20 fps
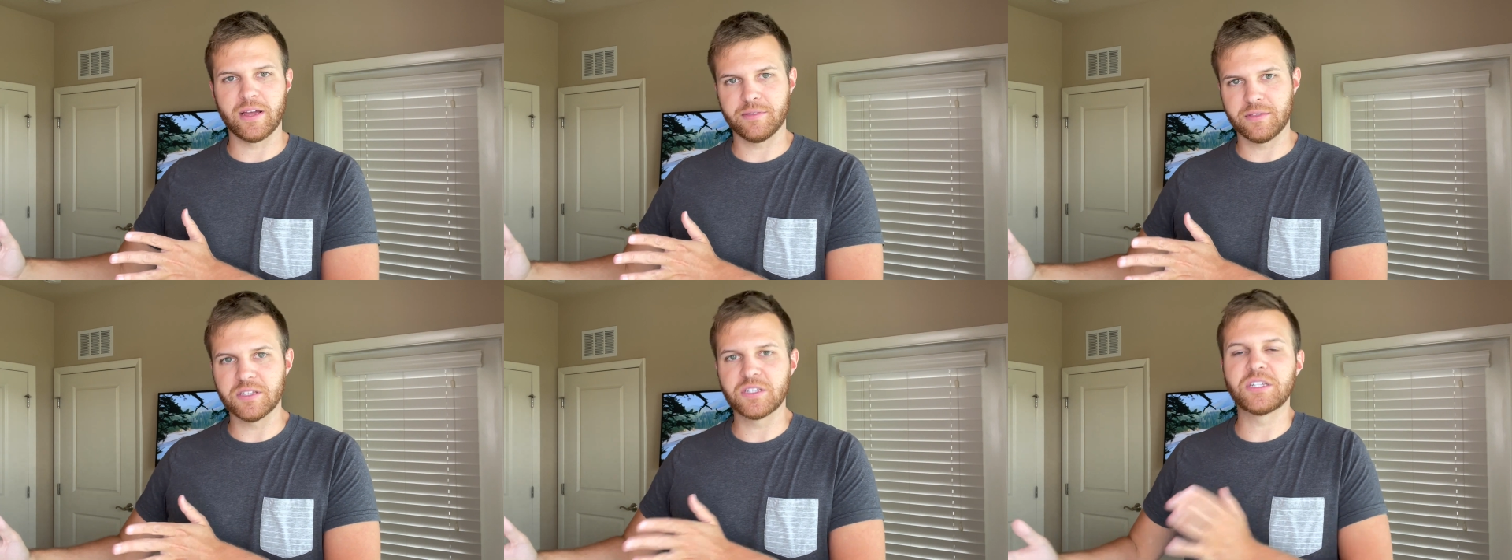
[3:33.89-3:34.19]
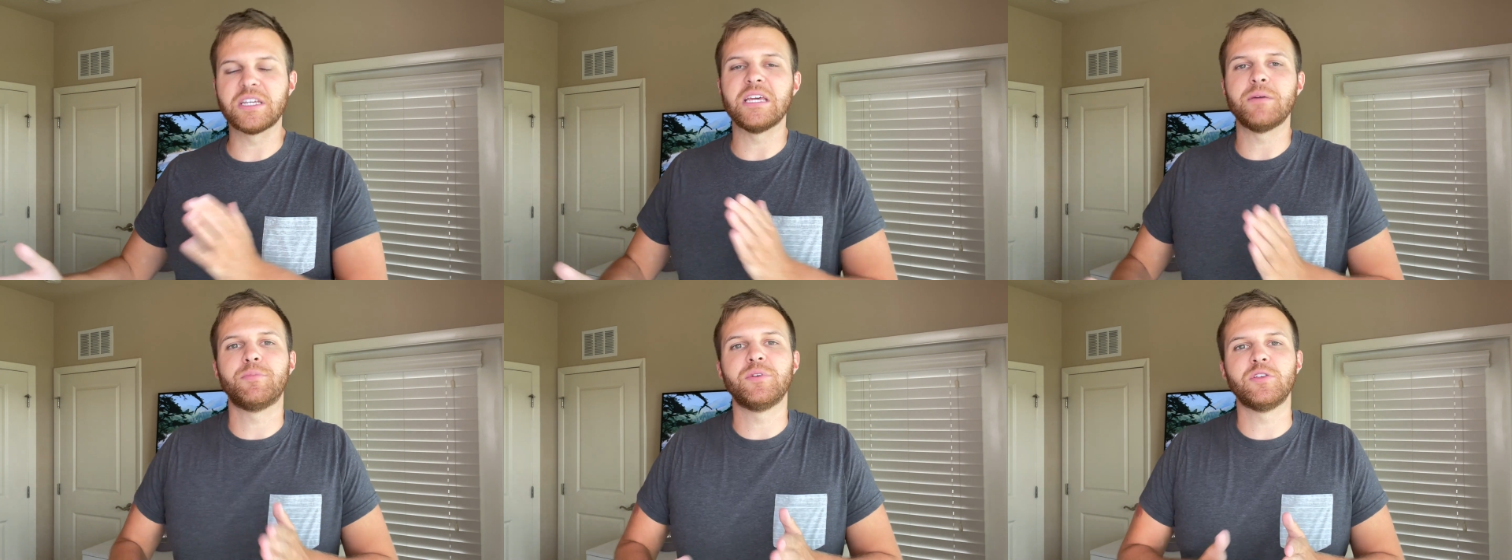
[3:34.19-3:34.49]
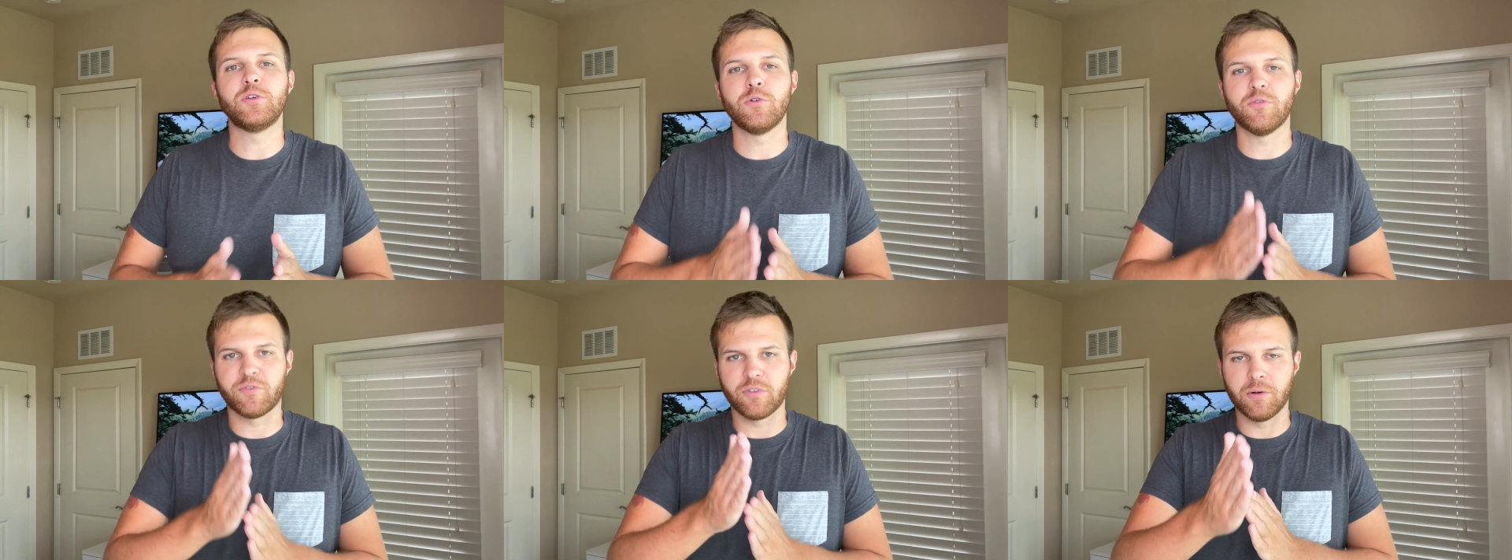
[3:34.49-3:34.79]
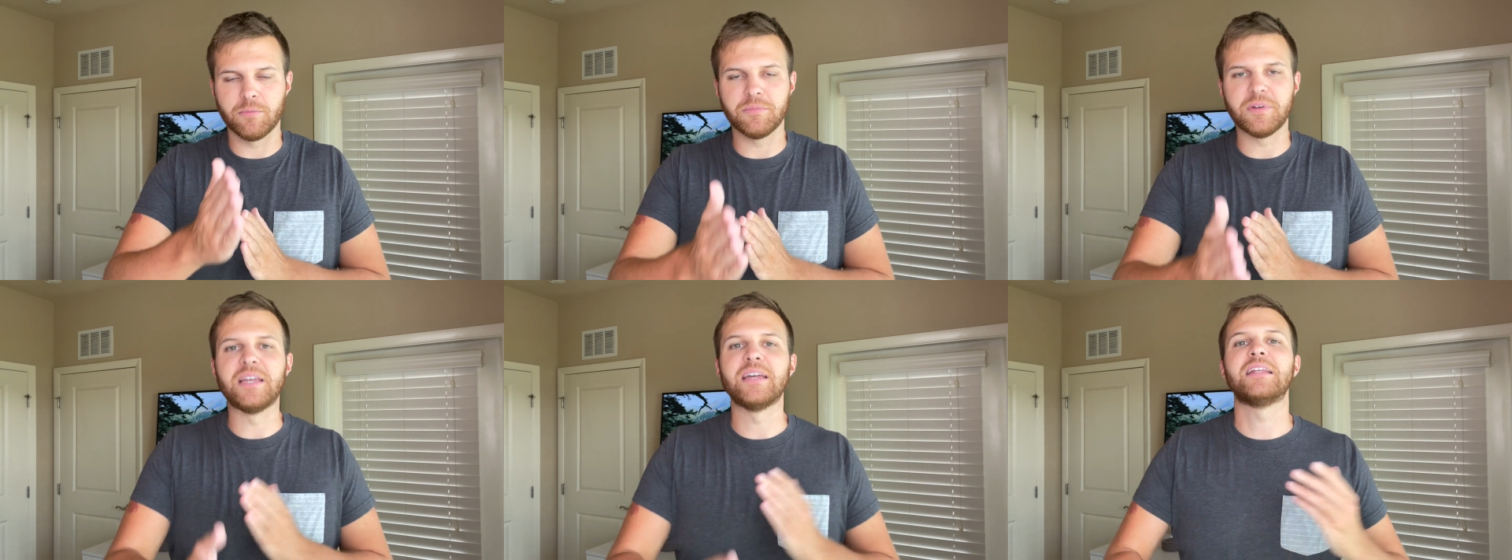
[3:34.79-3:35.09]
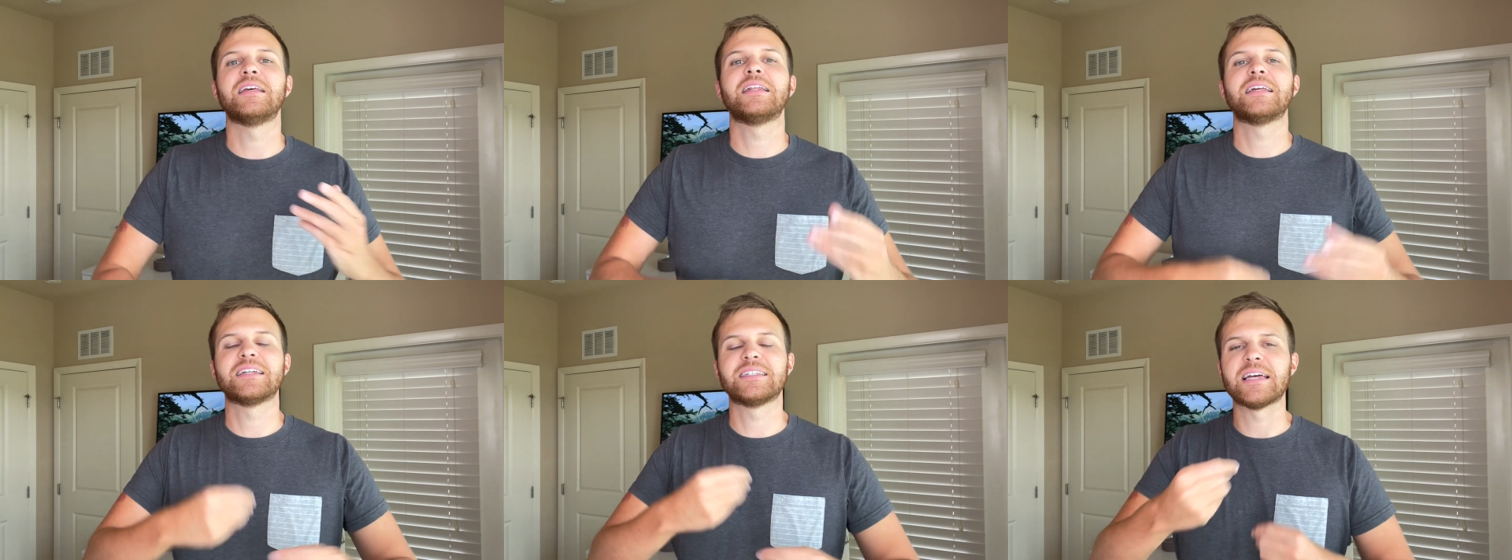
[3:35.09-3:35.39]
That's keeping you from
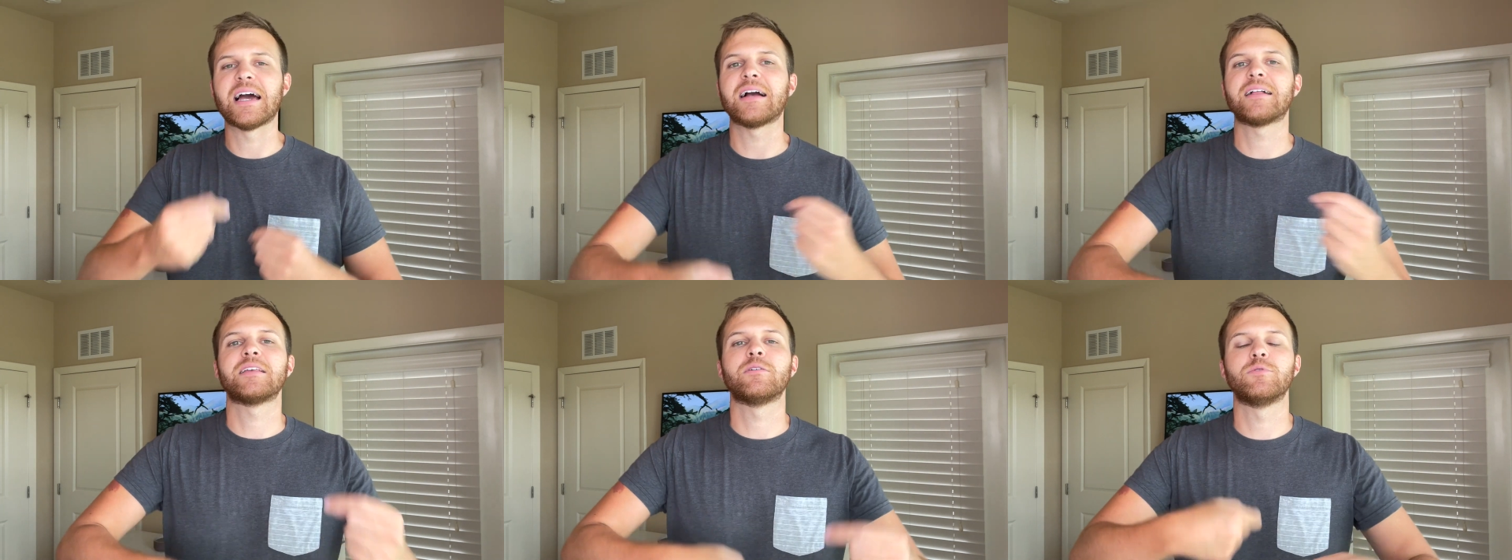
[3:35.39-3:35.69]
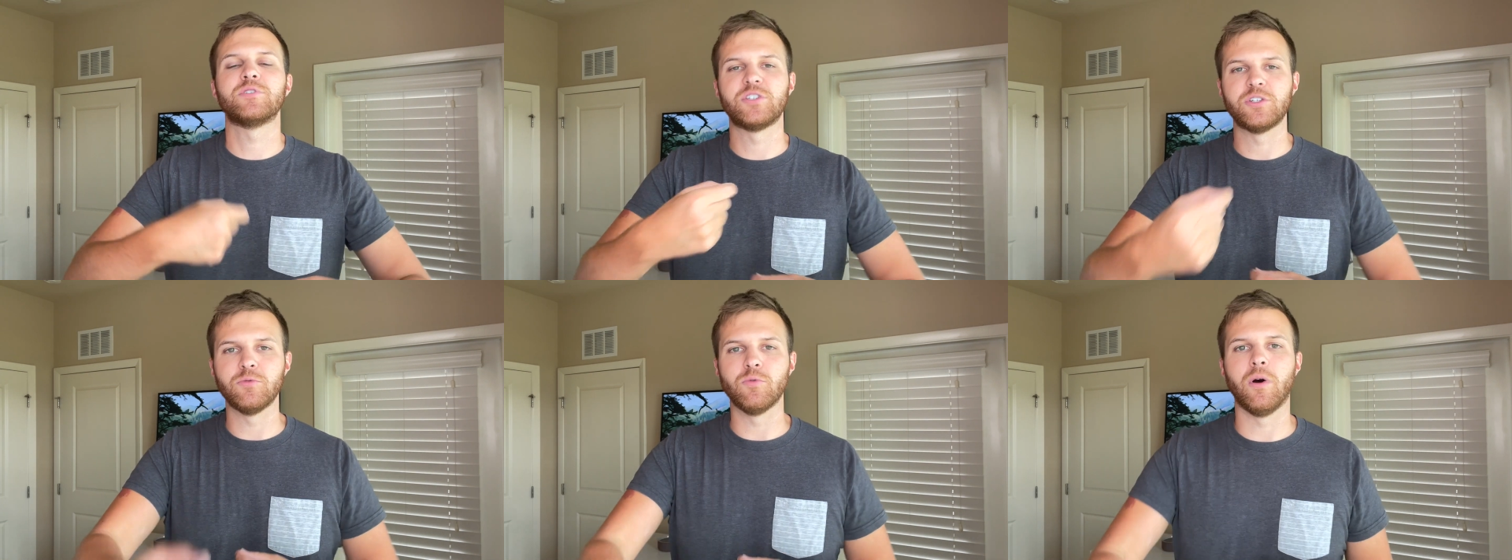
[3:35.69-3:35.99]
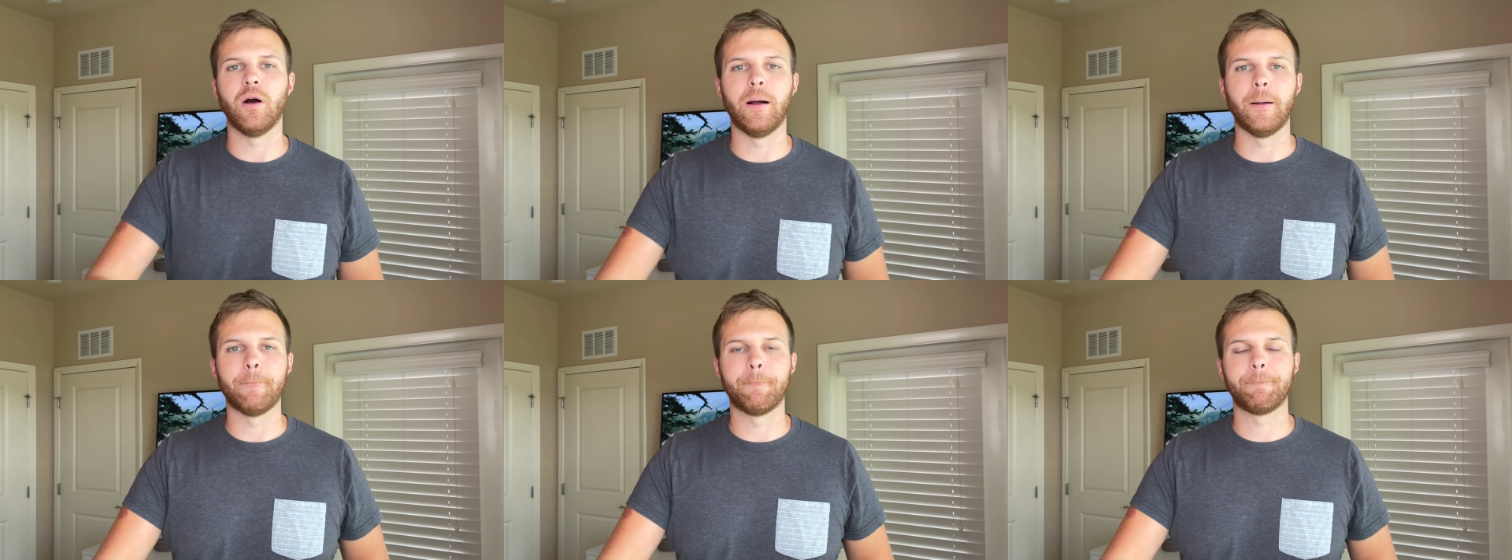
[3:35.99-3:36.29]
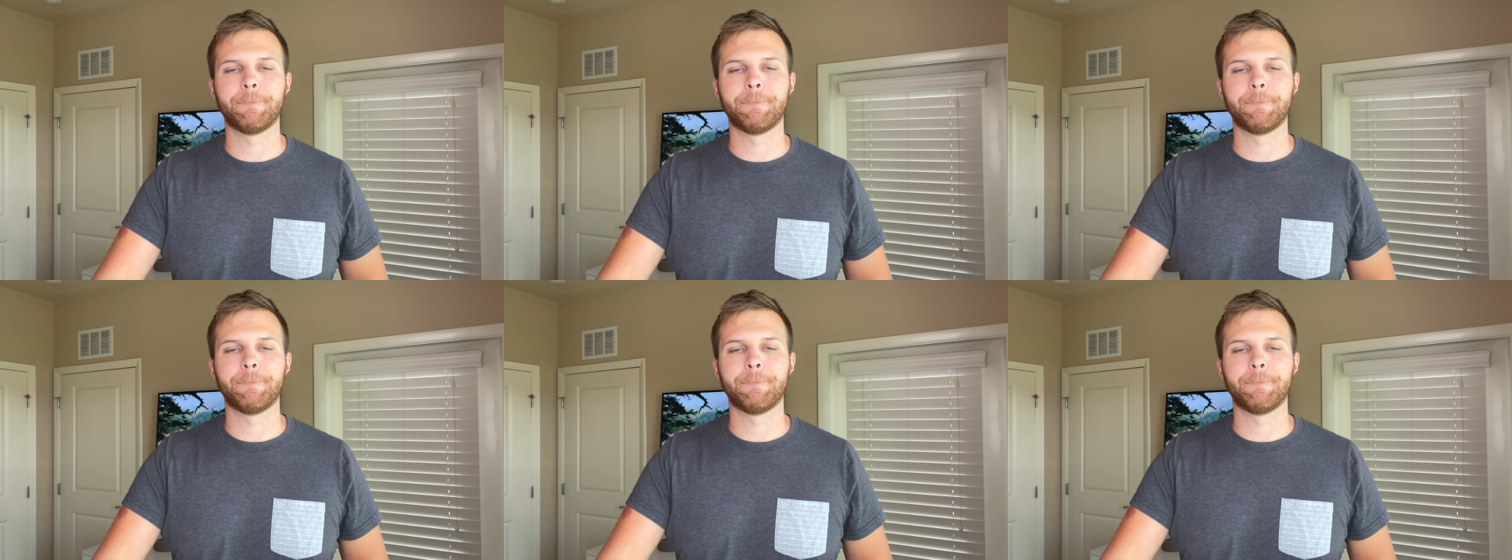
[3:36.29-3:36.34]
getting exactly what you want.